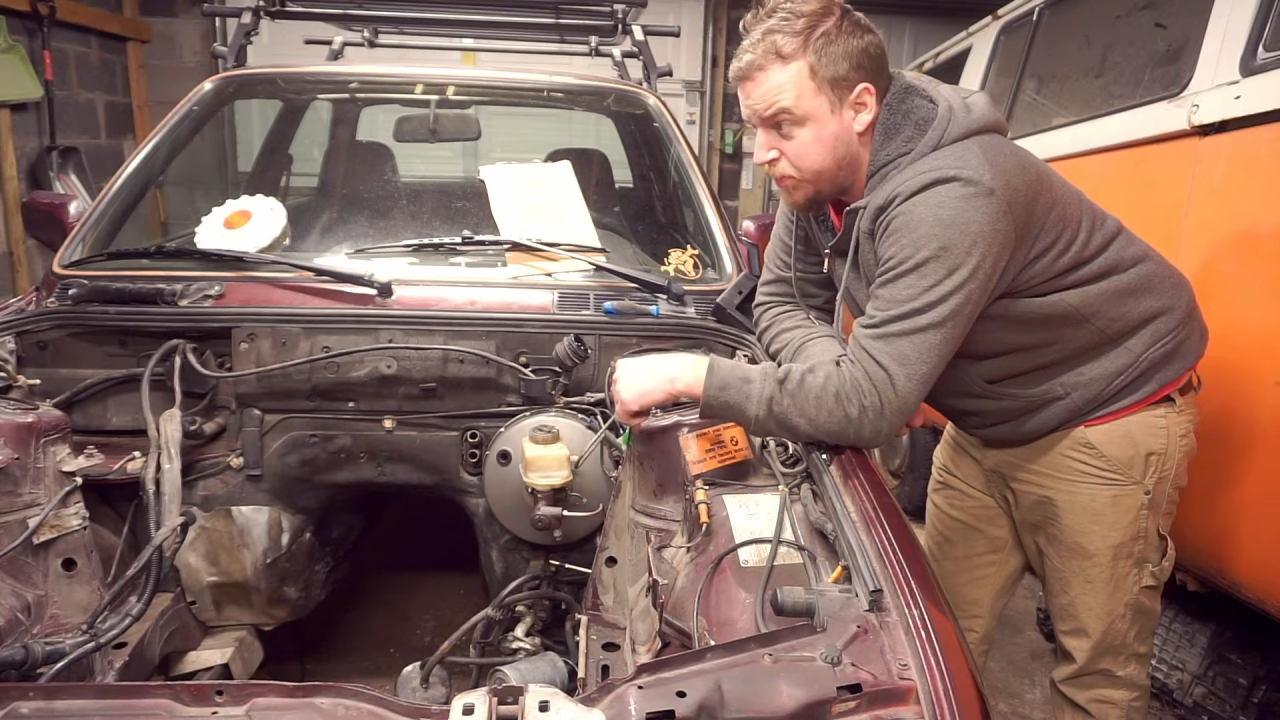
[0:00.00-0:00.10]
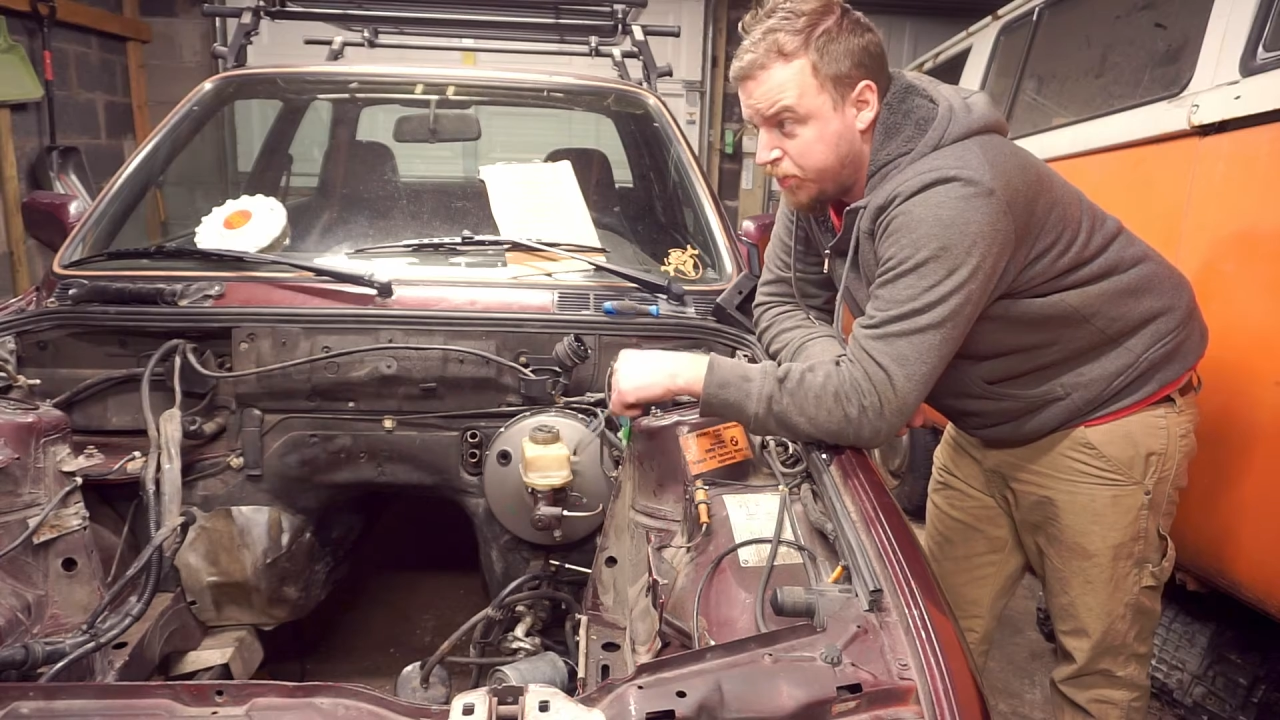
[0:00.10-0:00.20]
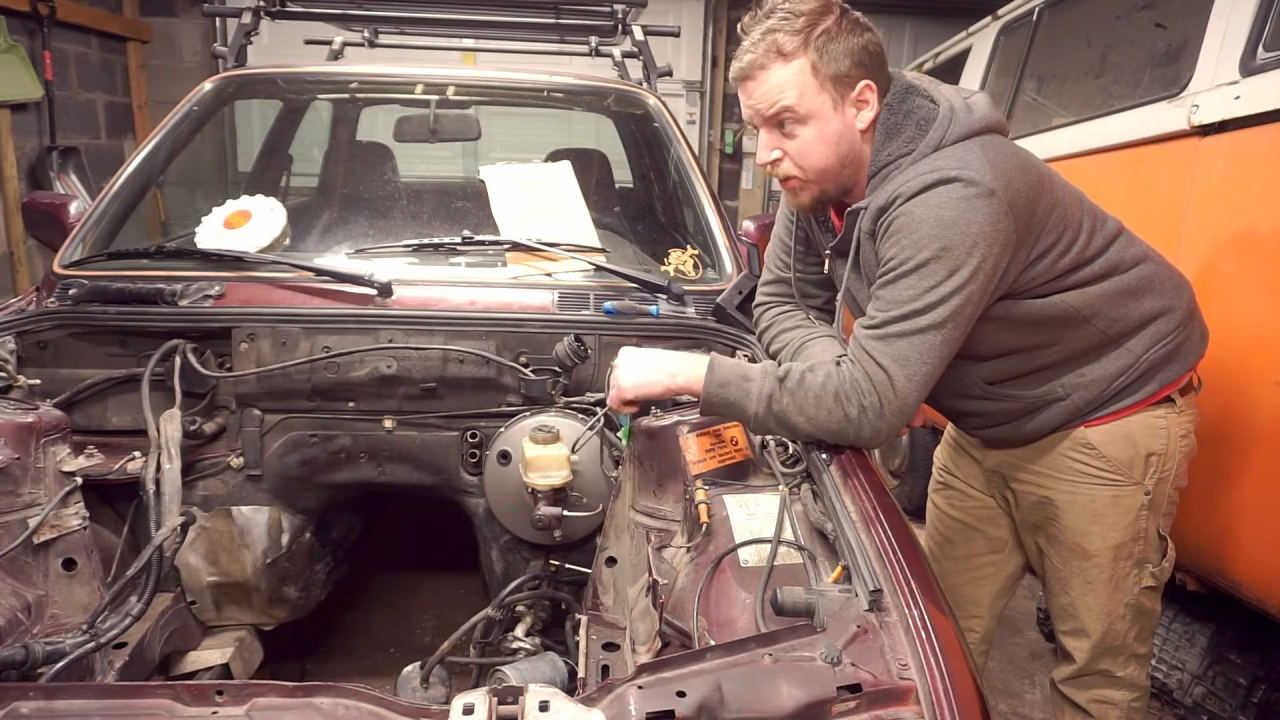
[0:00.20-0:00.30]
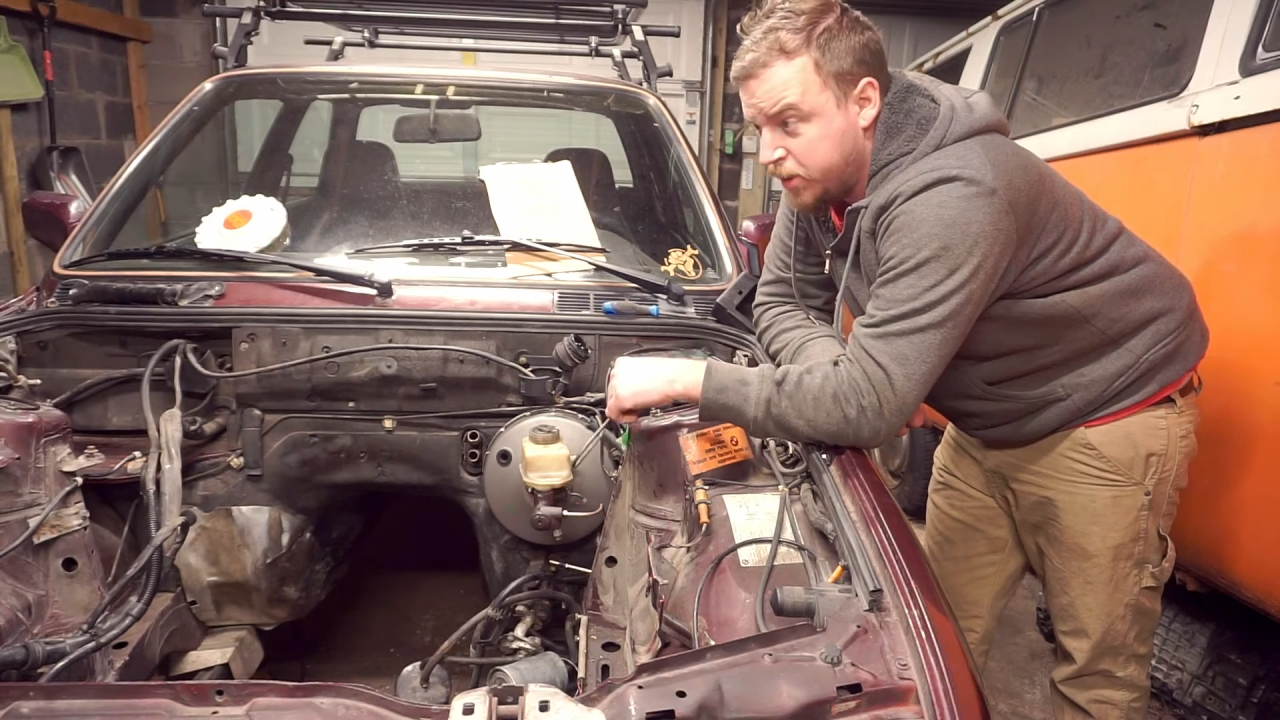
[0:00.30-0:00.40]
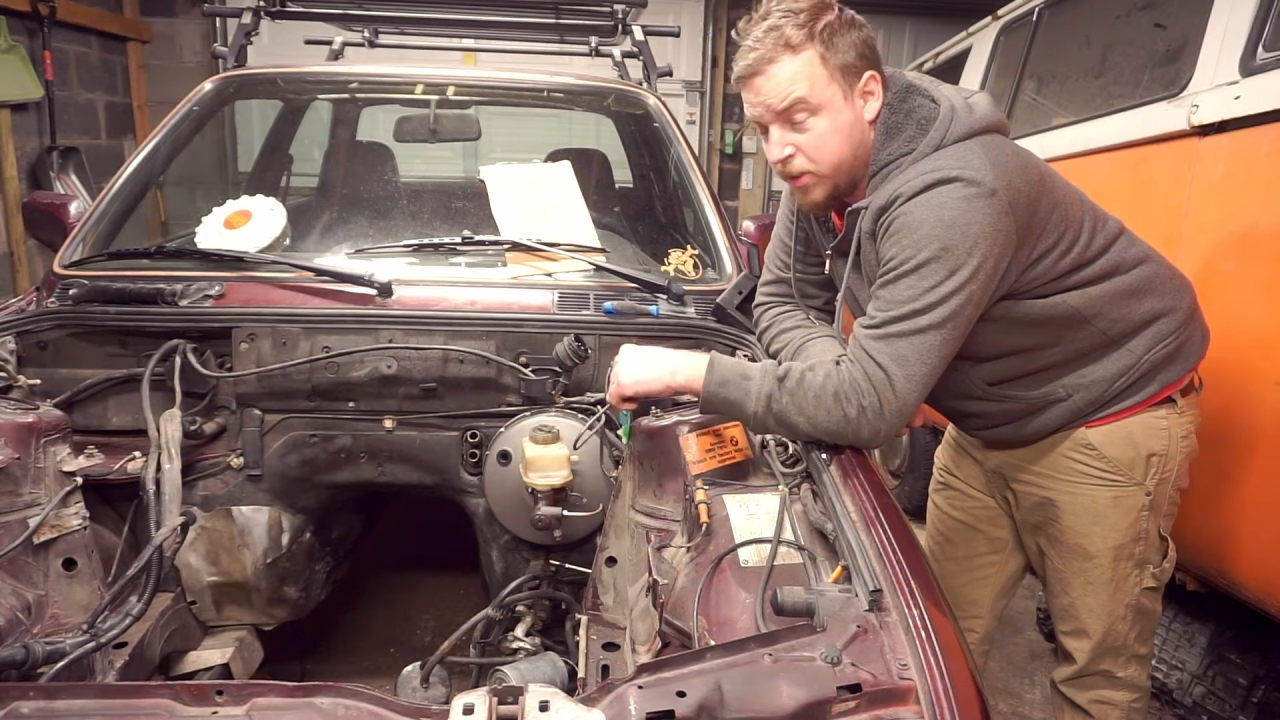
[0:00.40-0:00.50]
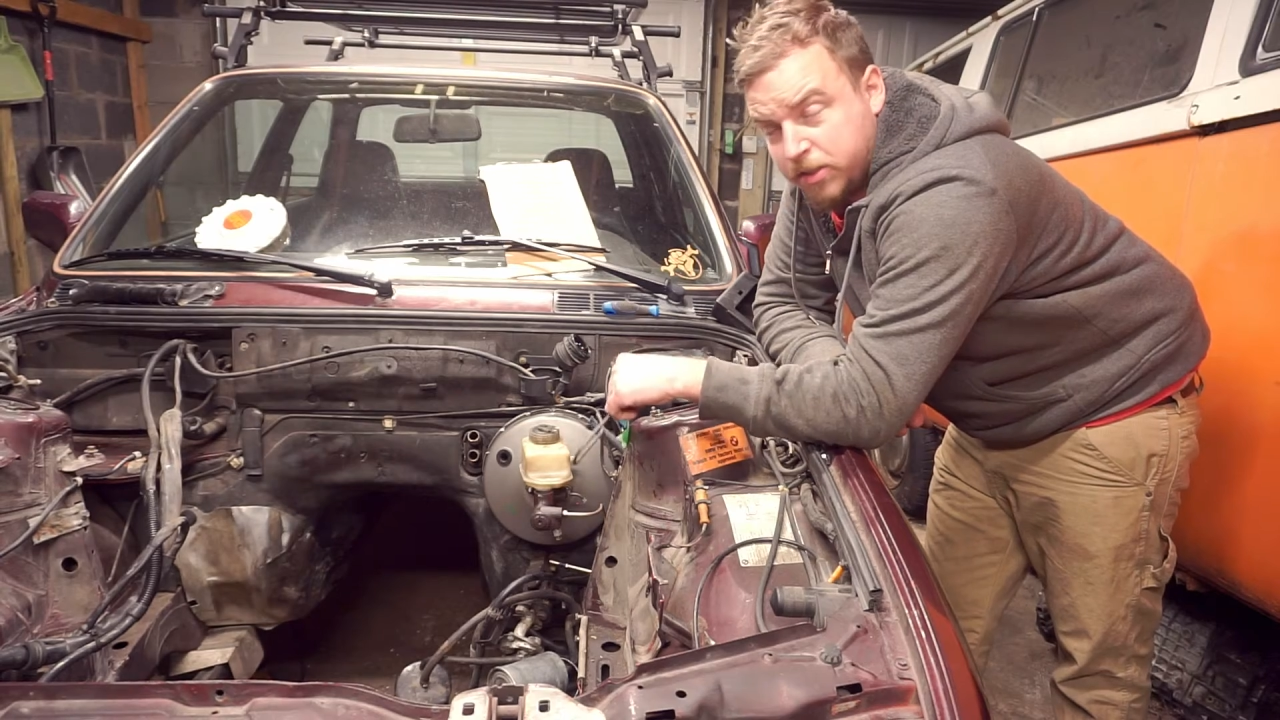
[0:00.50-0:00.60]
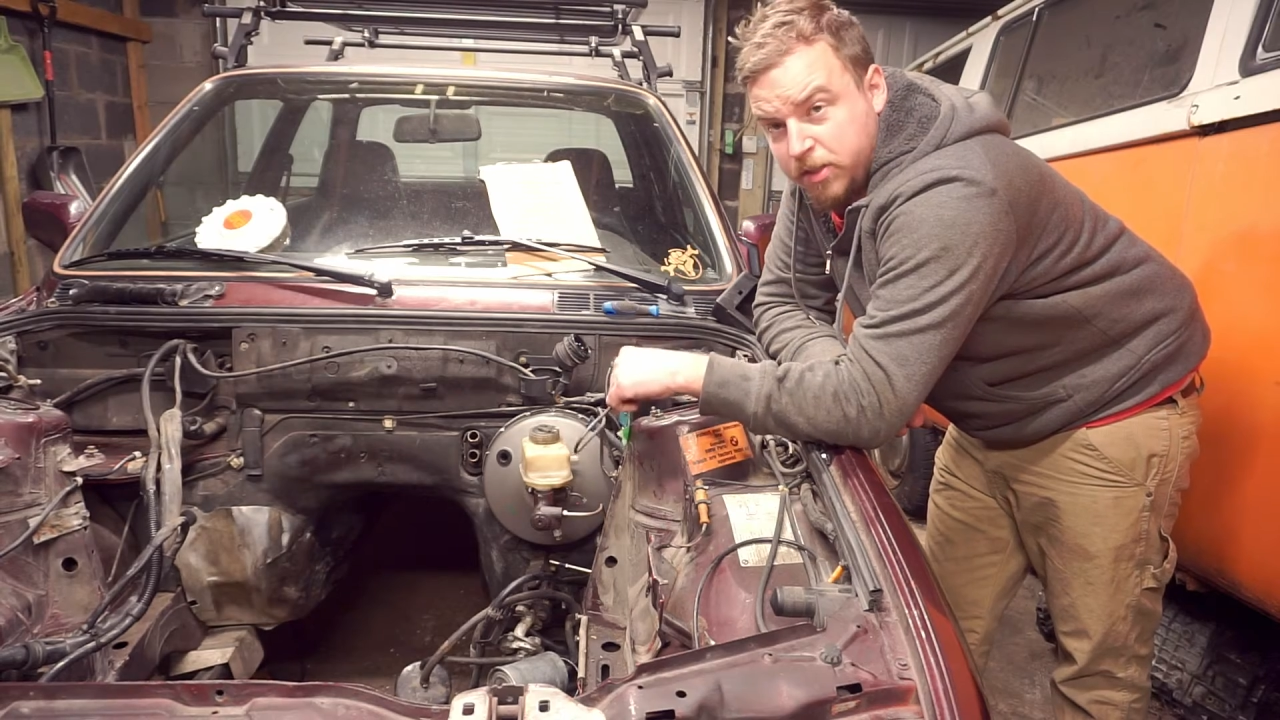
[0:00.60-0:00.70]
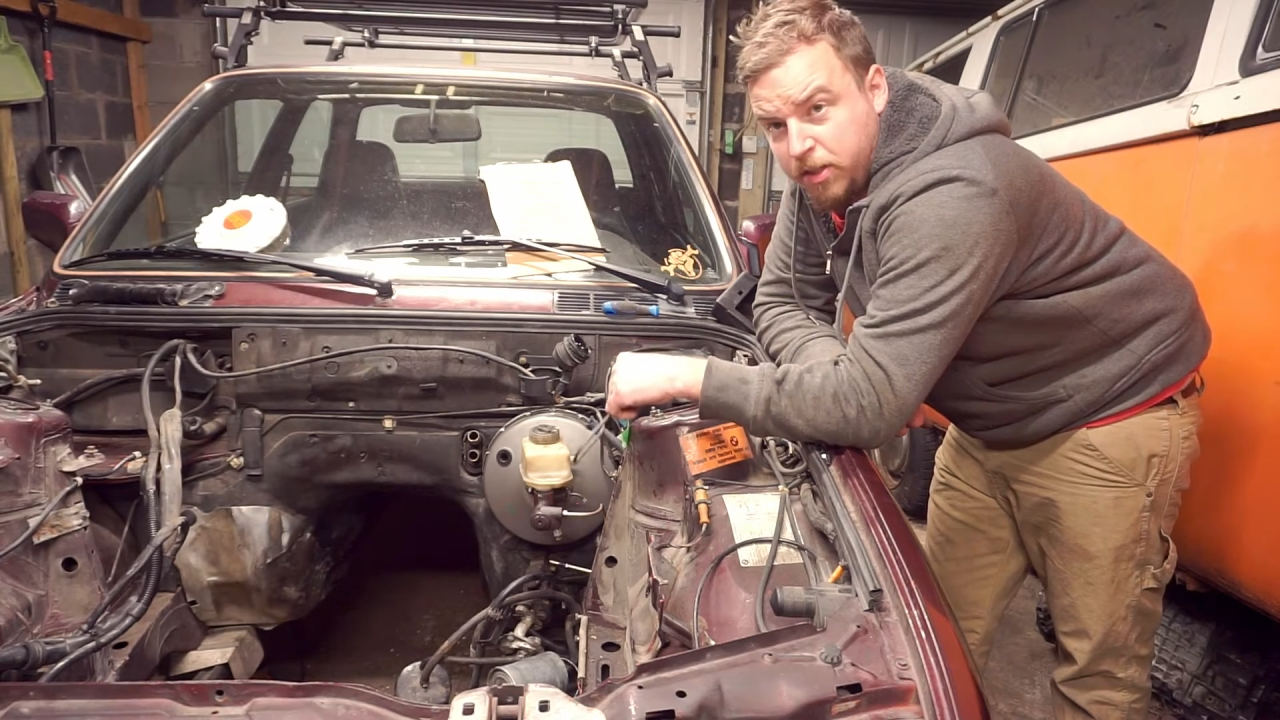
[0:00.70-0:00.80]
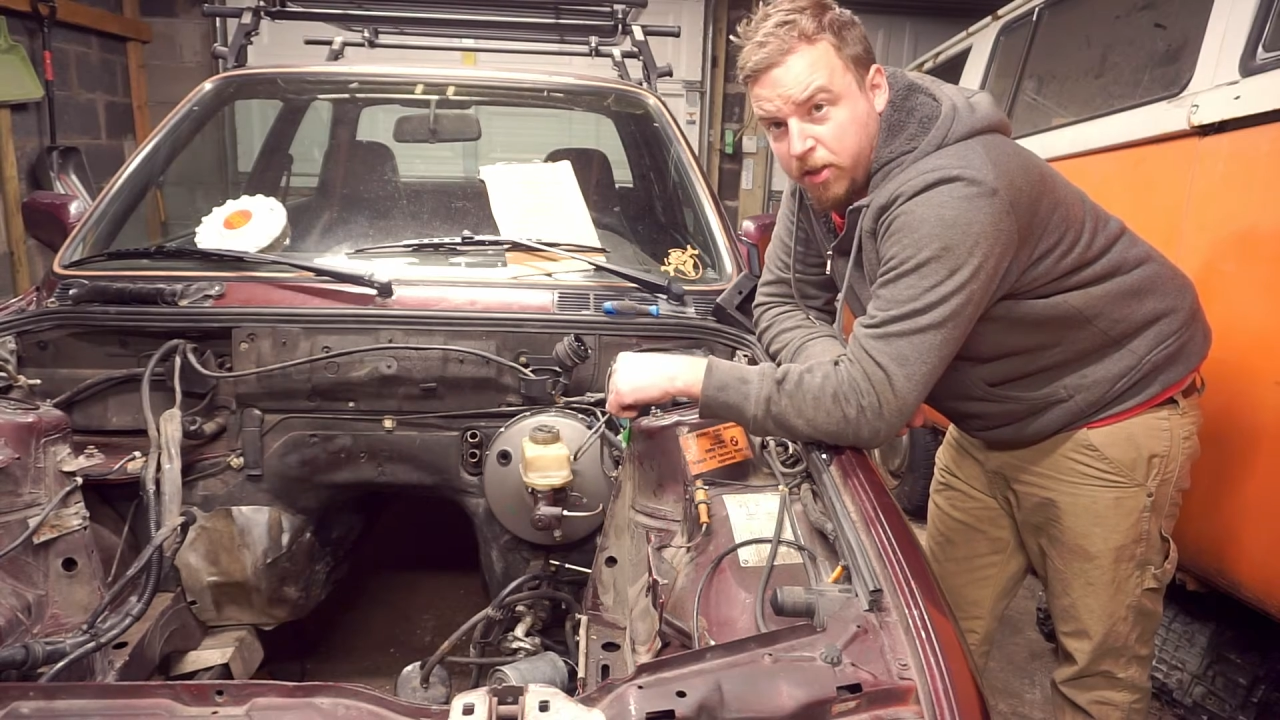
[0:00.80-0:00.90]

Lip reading: pre-existing